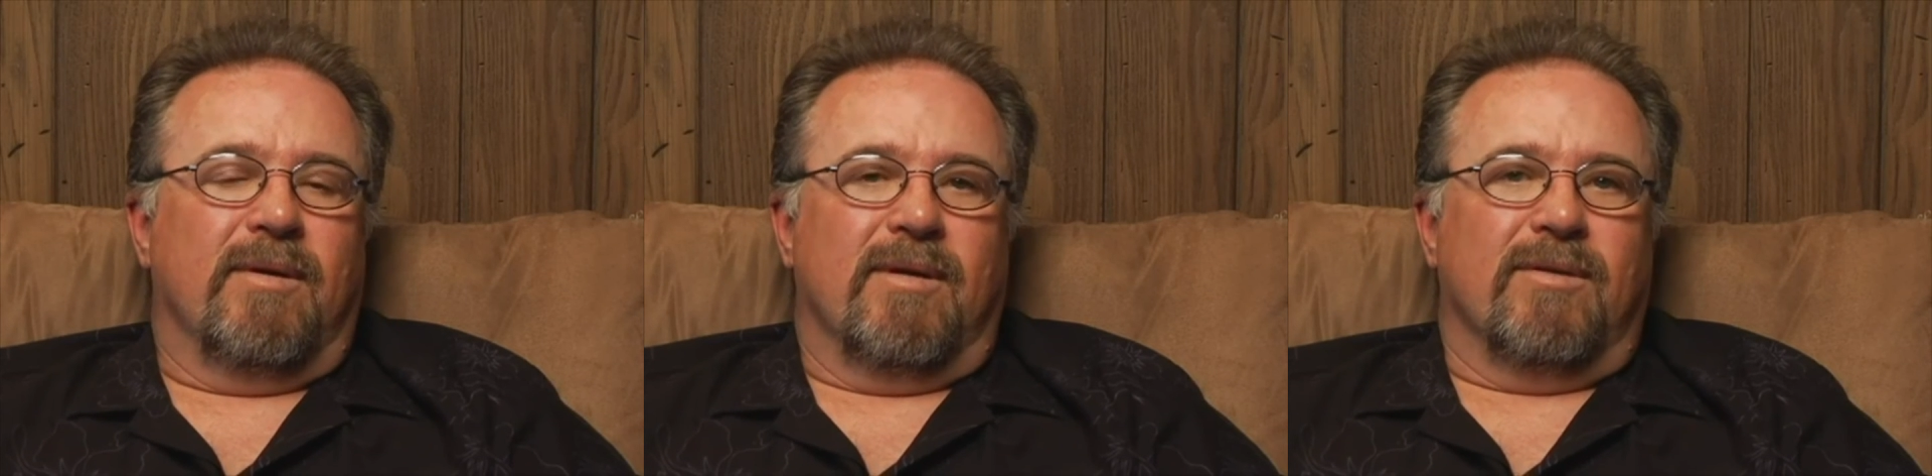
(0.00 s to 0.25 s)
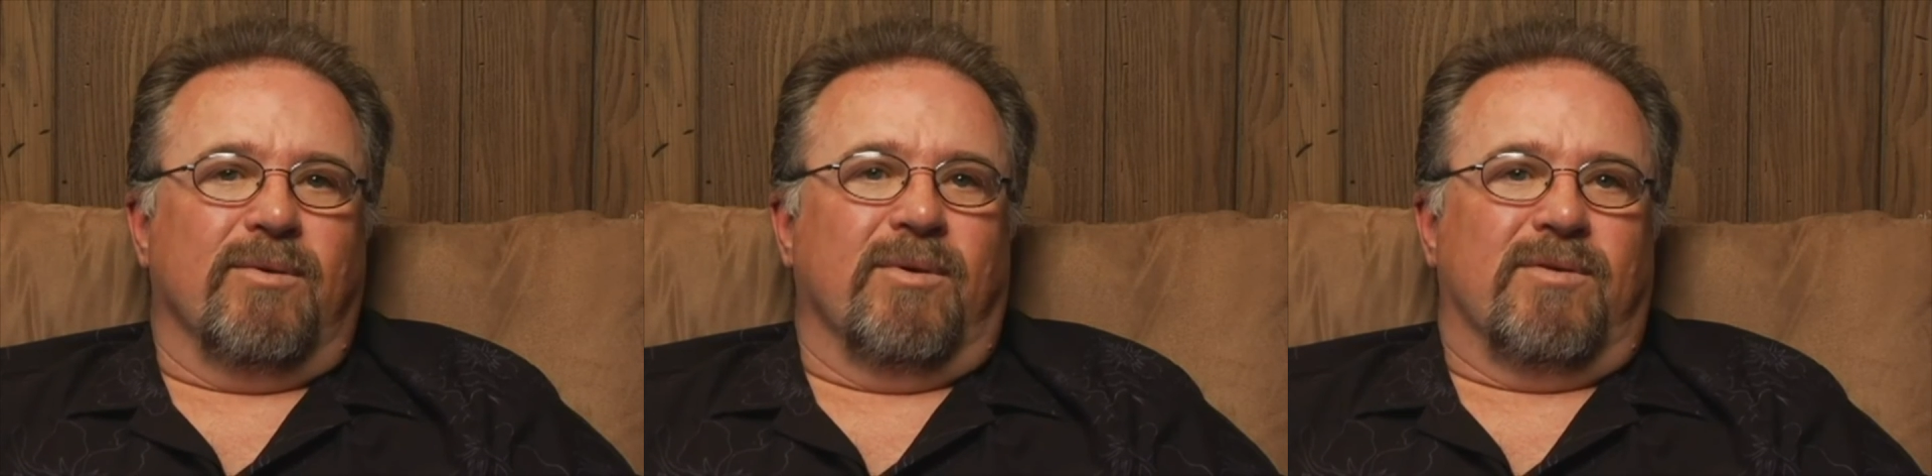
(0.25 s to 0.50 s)

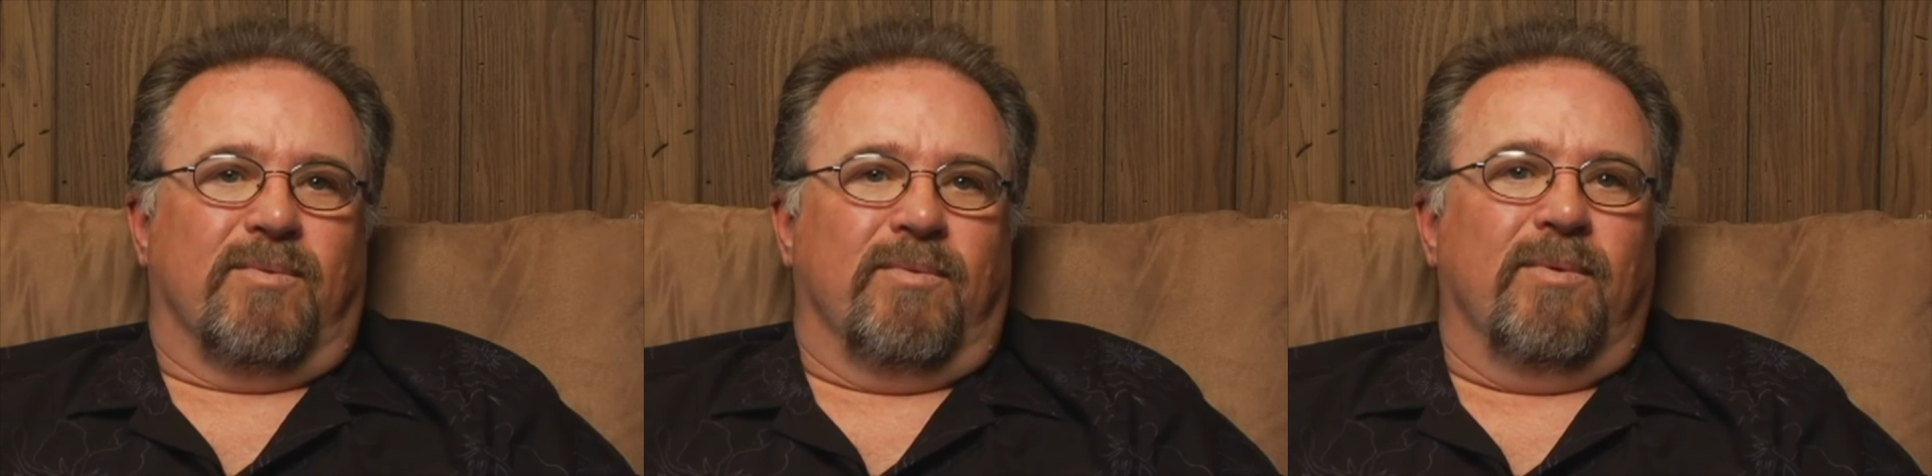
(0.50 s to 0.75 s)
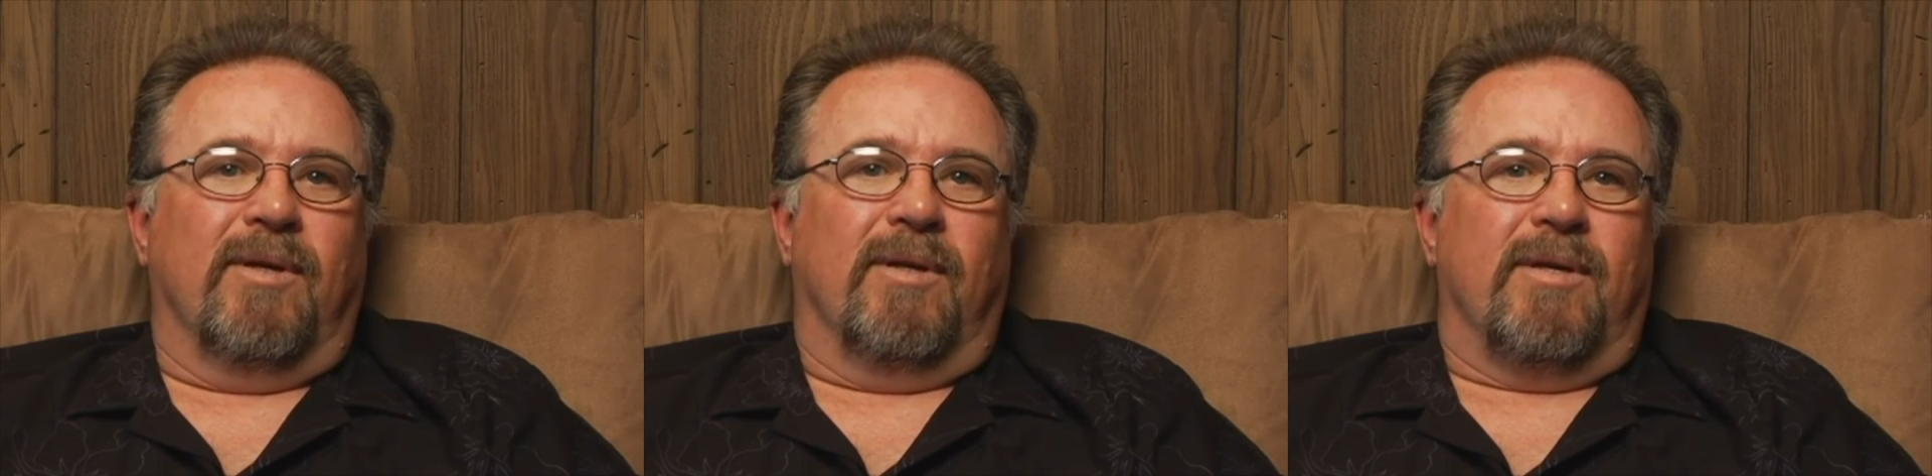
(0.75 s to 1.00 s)
So it's
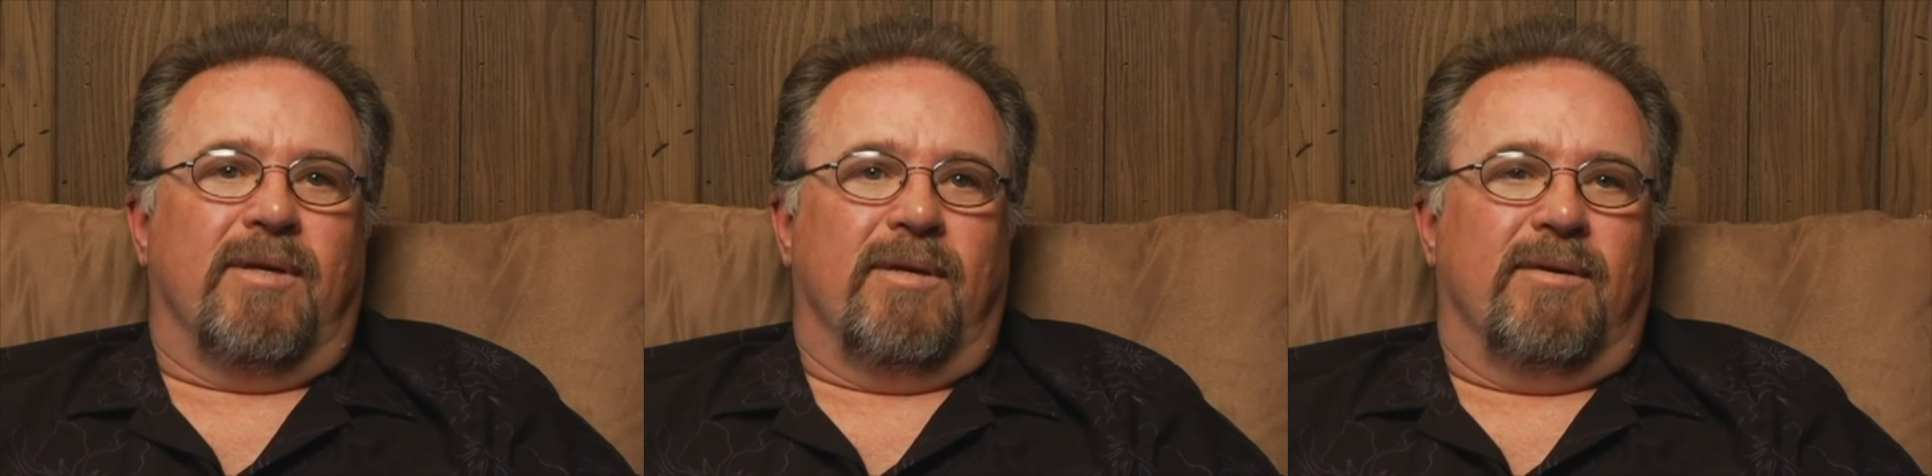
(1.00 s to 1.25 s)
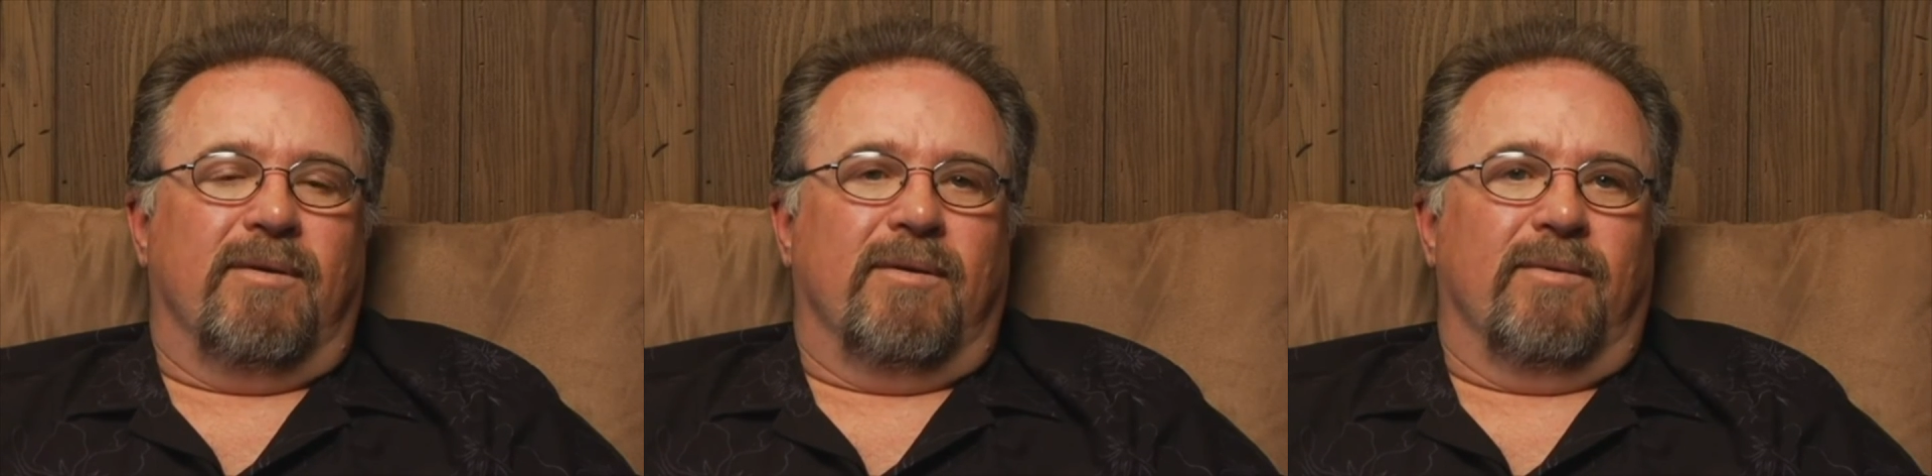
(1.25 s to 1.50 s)

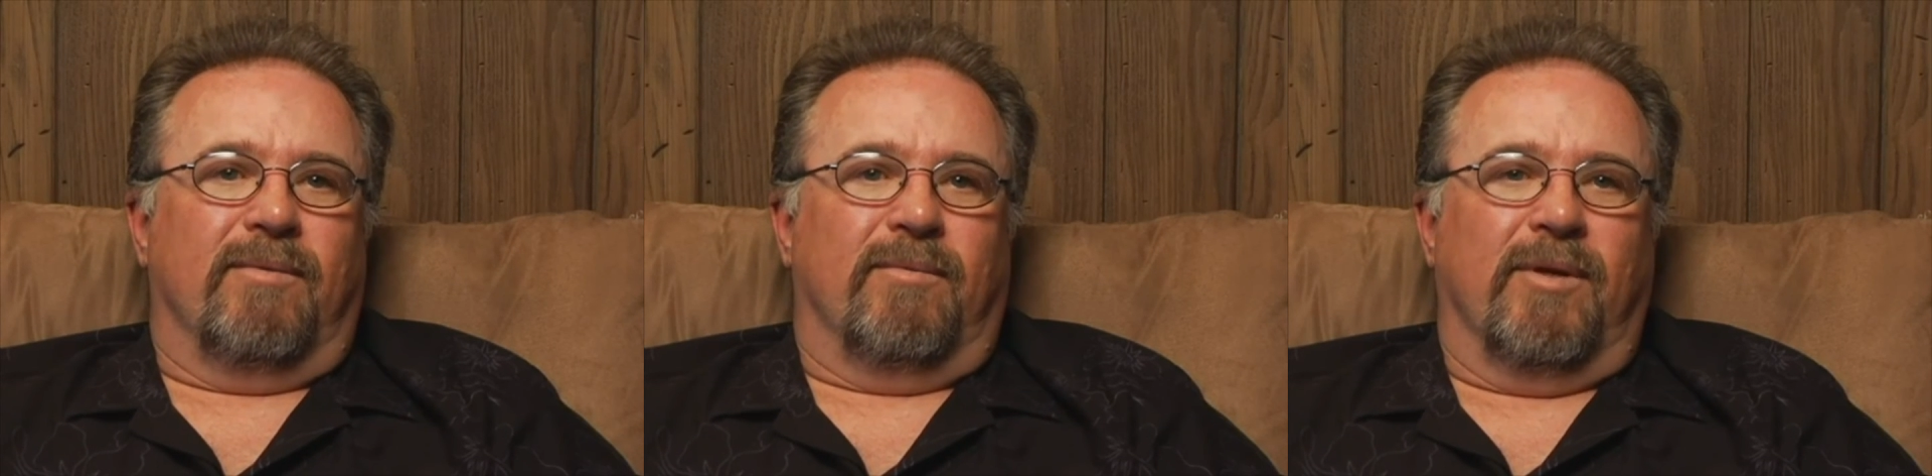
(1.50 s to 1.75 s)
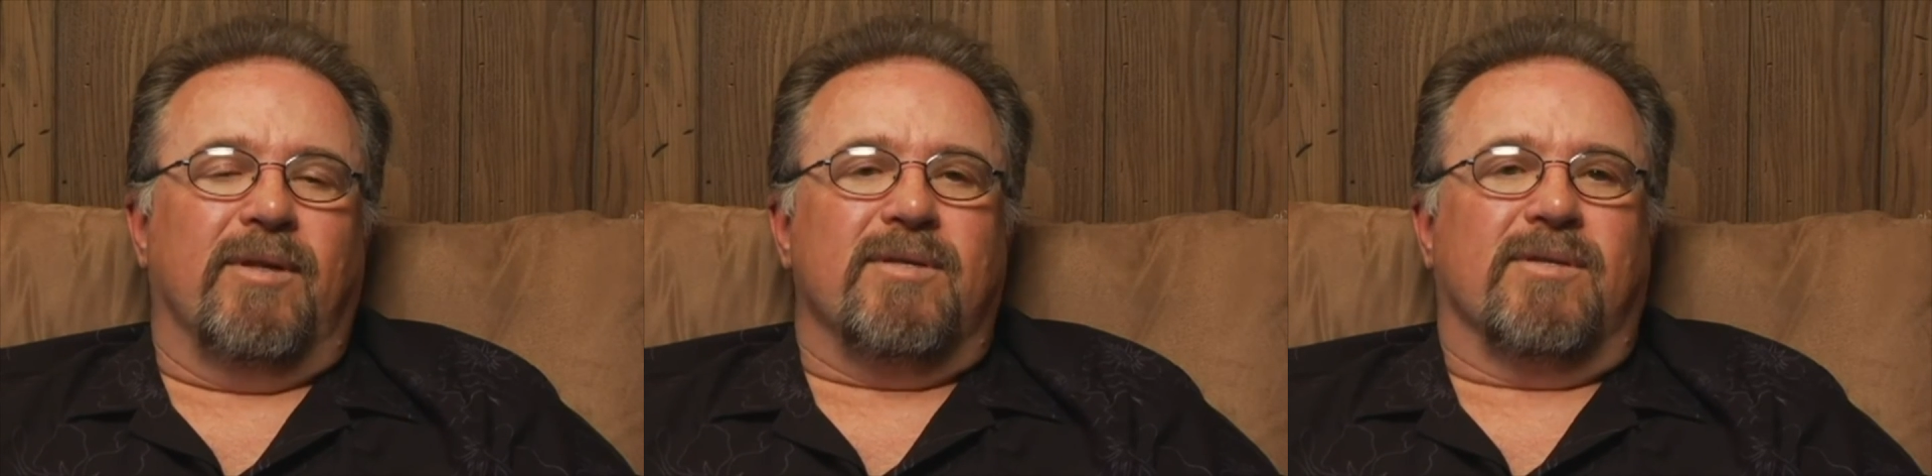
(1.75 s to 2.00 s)
really,
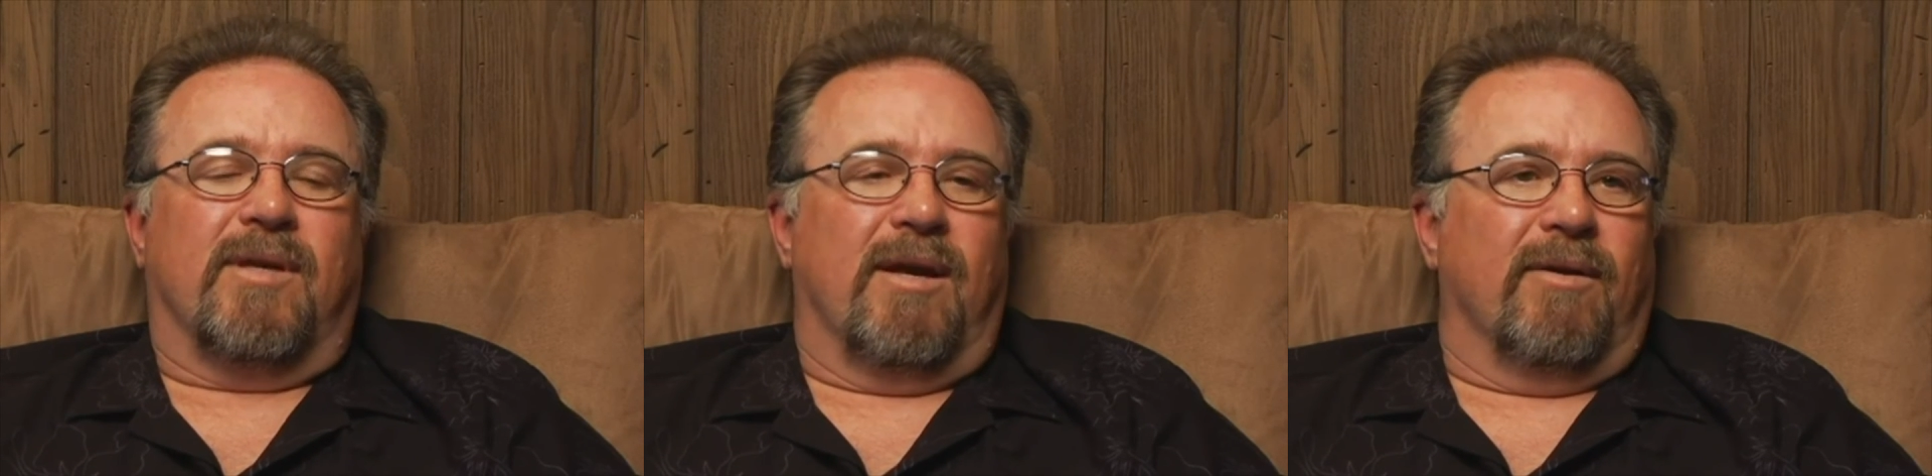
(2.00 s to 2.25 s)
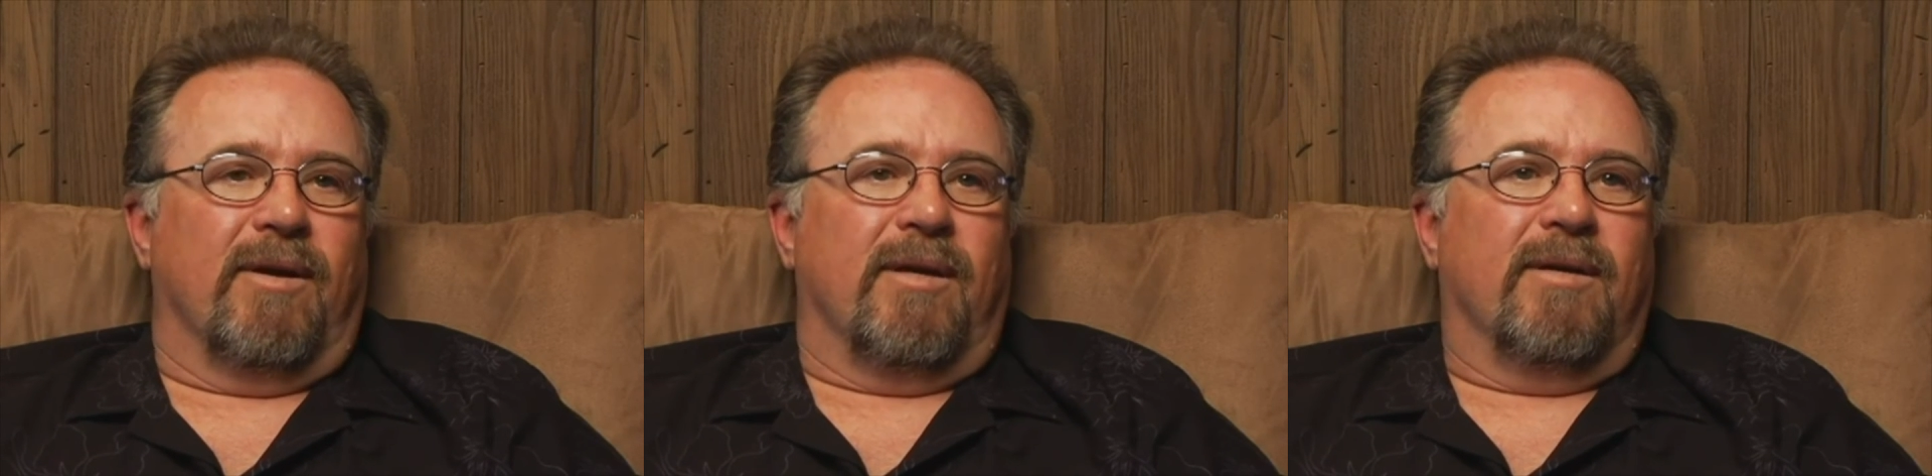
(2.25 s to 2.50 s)
really
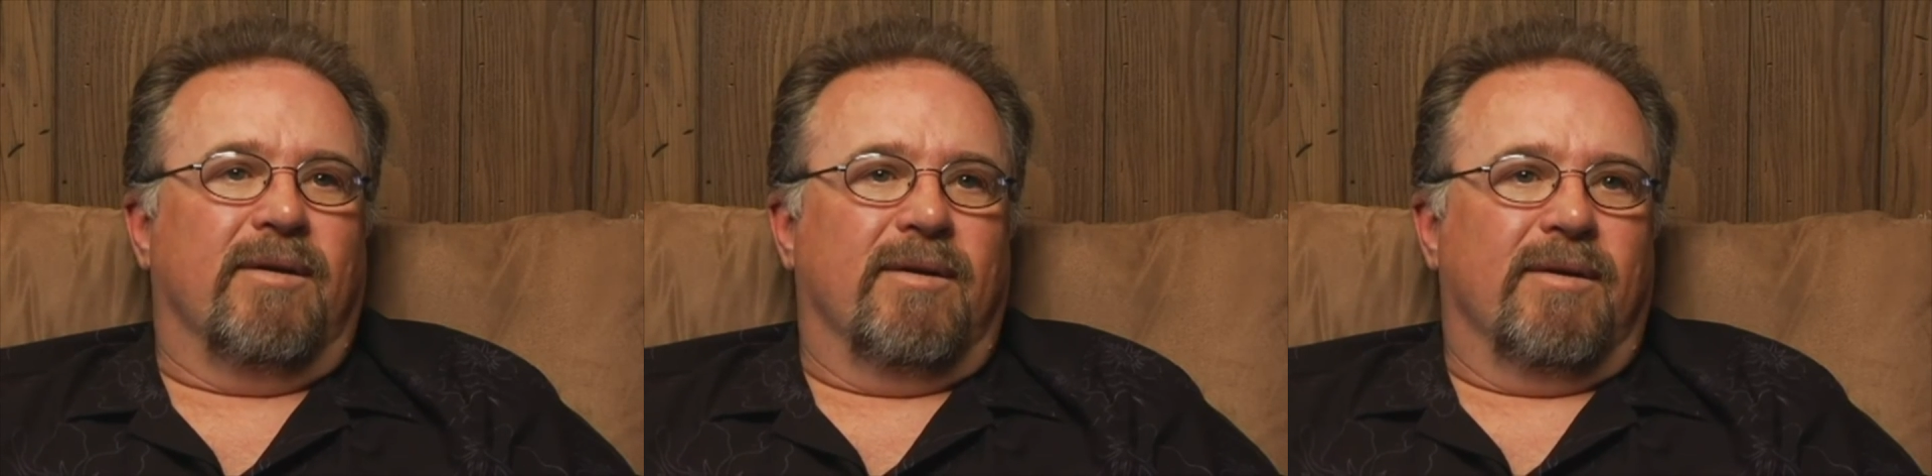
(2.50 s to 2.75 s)
scary